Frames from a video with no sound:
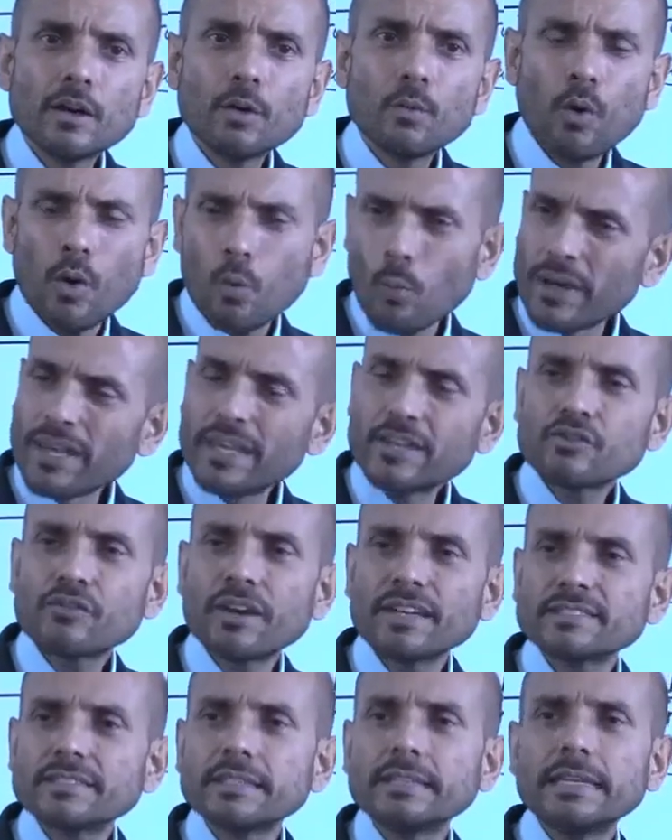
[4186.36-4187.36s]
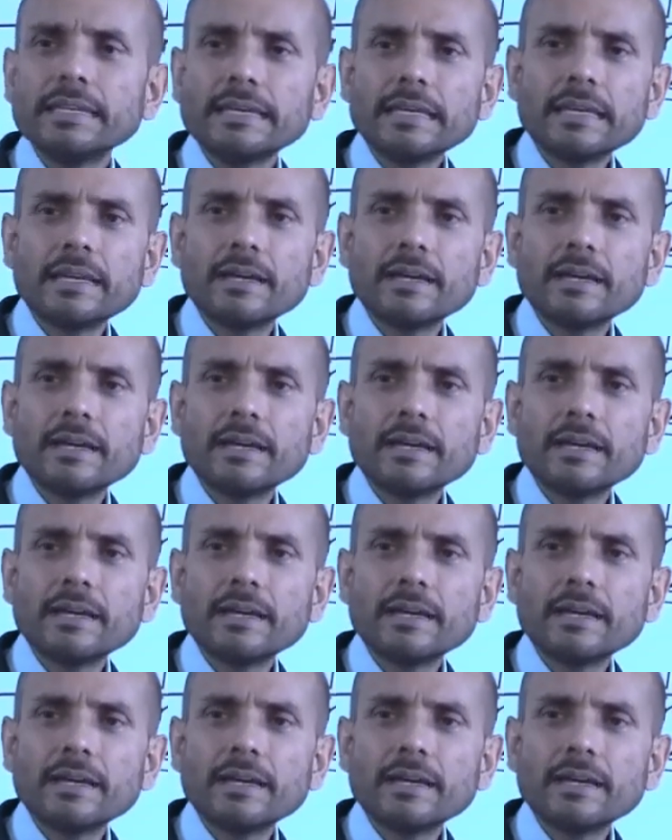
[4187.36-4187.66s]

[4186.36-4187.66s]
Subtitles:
What are we interested in?